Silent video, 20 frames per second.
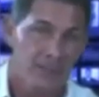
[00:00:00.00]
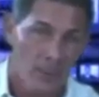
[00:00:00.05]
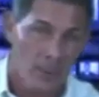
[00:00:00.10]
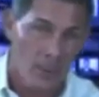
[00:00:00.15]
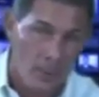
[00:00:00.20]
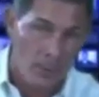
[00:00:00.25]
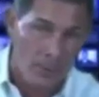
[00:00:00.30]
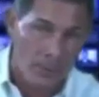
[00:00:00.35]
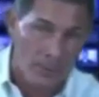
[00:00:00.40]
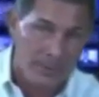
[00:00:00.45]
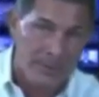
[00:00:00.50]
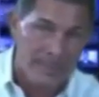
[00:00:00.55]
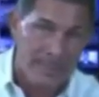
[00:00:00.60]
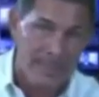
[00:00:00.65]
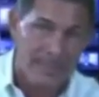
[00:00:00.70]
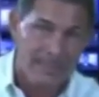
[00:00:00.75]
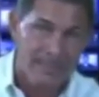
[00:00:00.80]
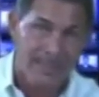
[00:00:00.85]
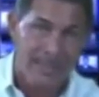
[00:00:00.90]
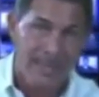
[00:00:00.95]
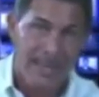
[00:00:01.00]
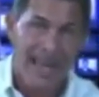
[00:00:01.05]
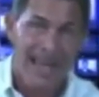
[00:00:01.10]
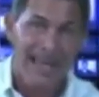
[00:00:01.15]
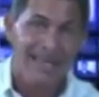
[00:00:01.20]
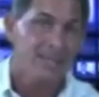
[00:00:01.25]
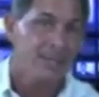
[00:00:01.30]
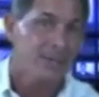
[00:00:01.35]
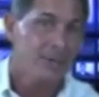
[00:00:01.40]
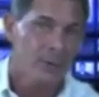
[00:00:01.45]
McCord says,
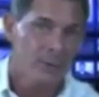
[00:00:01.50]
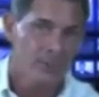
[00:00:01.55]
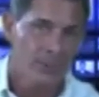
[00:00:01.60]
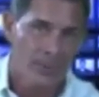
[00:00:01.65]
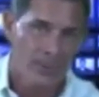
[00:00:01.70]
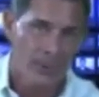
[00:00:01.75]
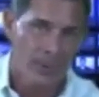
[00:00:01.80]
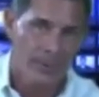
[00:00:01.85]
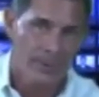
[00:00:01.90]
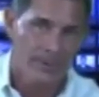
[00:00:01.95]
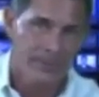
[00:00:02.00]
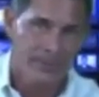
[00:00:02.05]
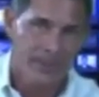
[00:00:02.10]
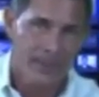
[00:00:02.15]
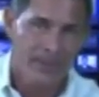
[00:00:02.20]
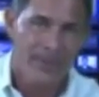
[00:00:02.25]
as a newborn.